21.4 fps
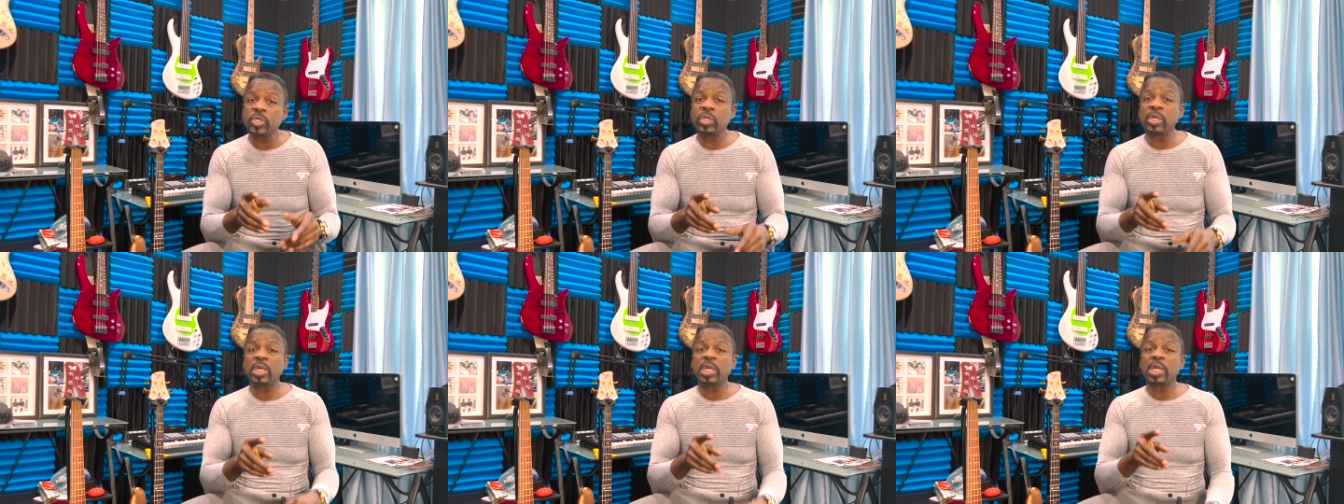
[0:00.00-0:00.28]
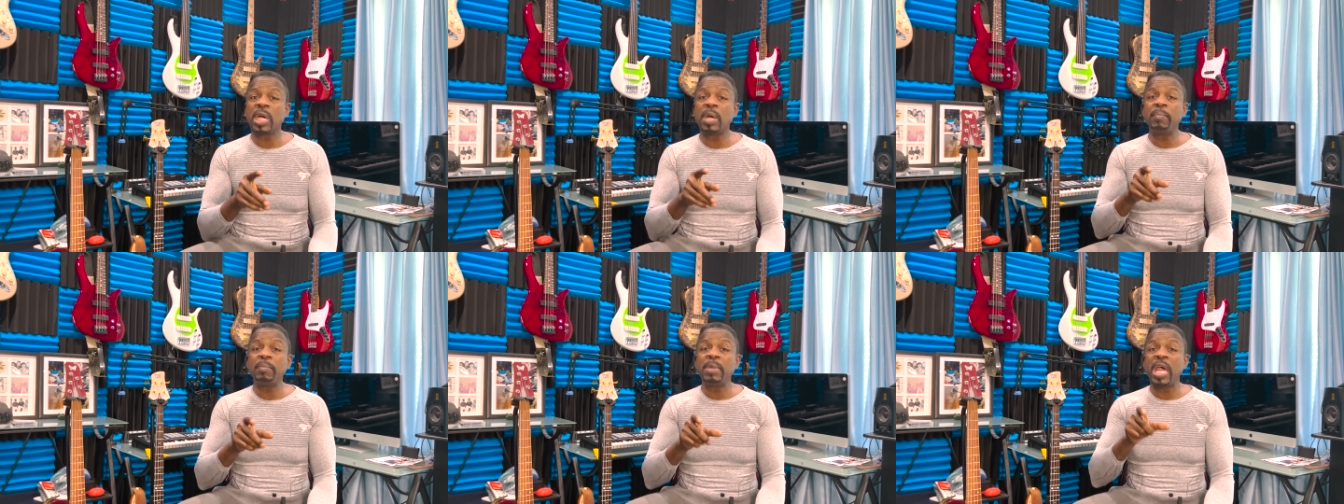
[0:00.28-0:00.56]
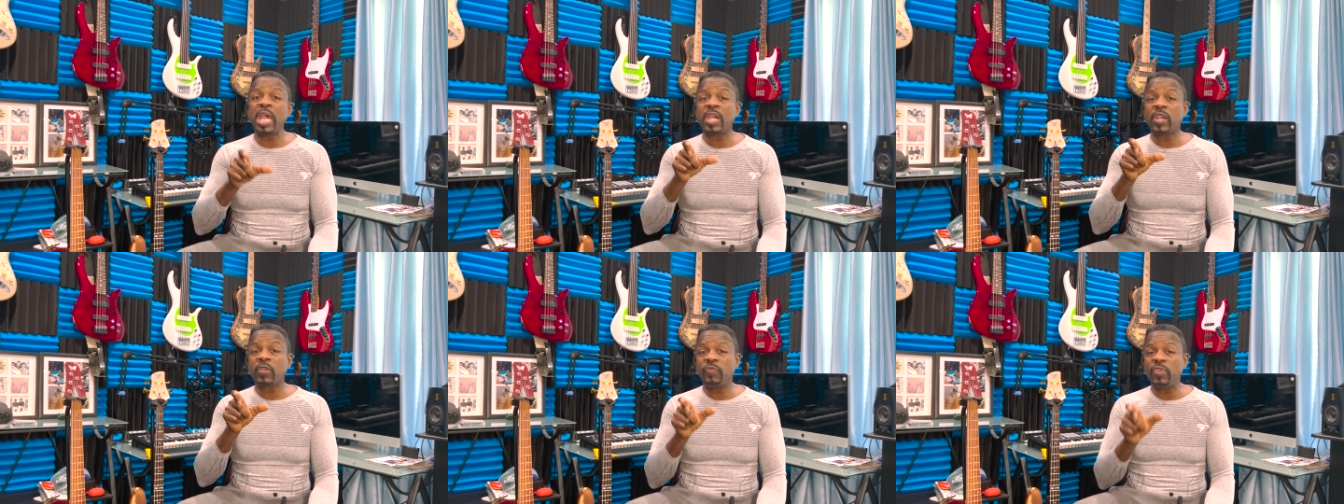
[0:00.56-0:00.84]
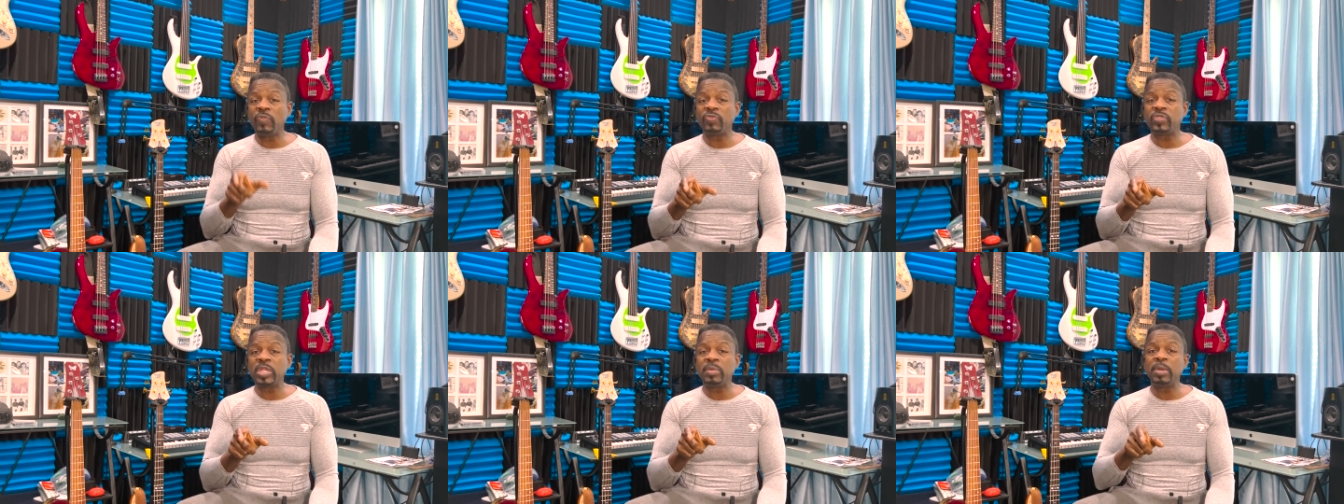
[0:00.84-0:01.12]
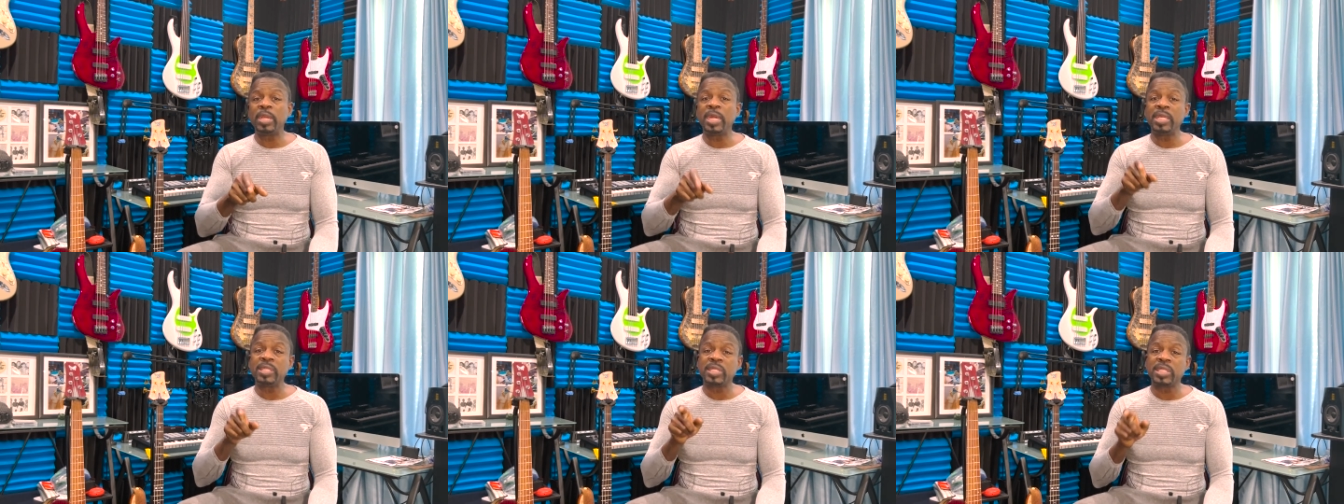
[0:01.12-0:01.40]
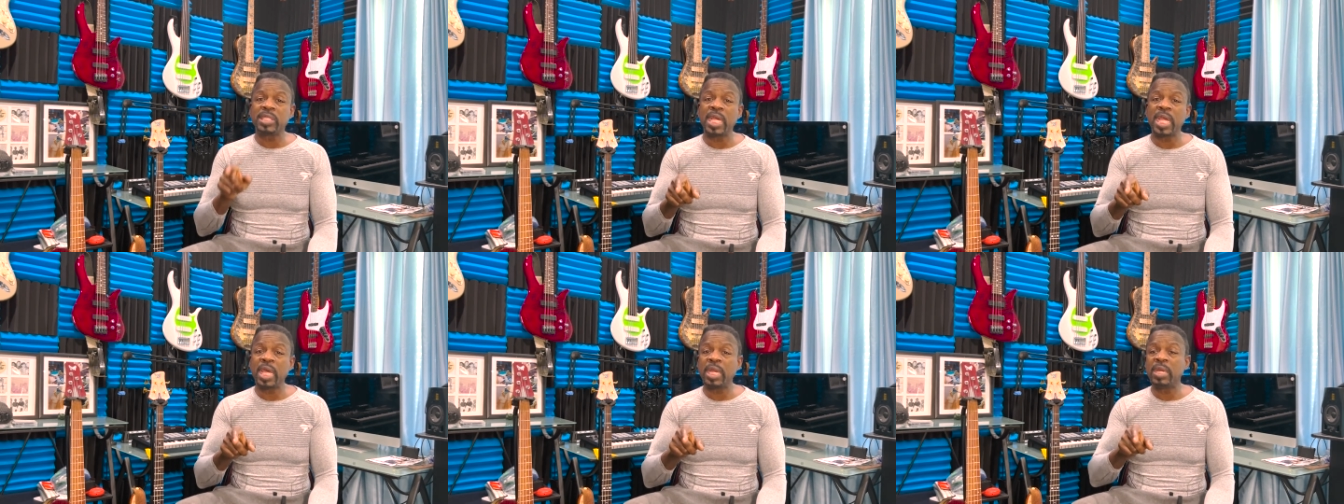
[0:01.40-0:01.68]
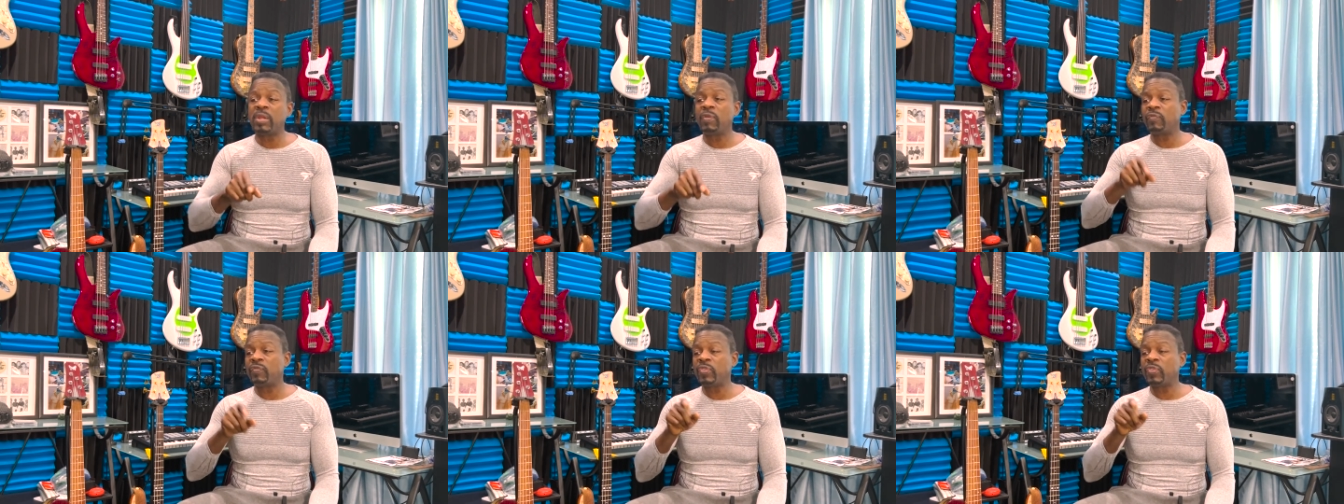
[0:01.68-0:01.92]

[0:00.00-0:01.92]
you're going to come back 50 minutes, 10,